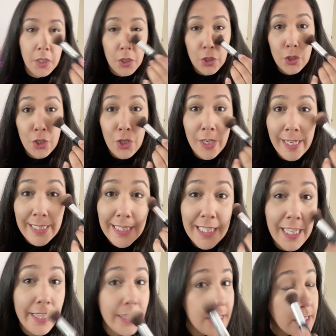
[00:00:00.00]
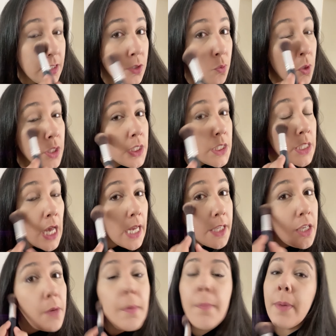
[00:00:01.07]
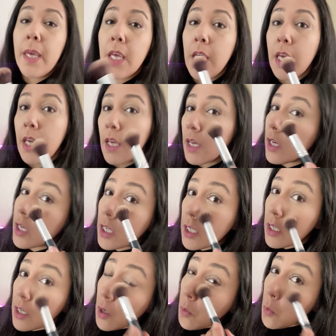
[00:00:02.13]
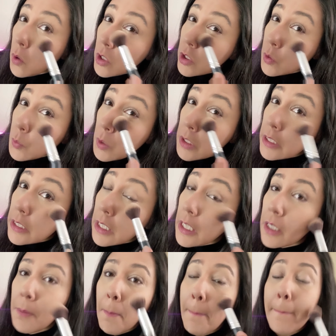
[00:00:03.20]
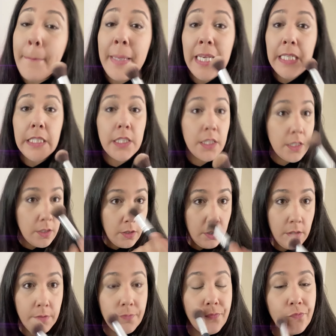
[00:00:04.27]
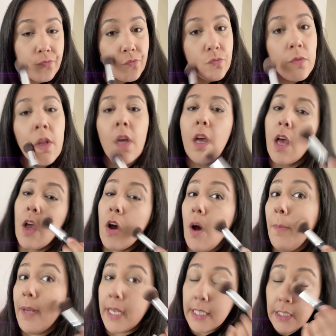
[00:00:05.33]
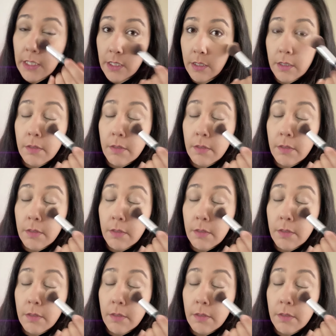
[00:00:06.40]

Do you guys think this is what ChatGPT was wanting me to do? I hope it is.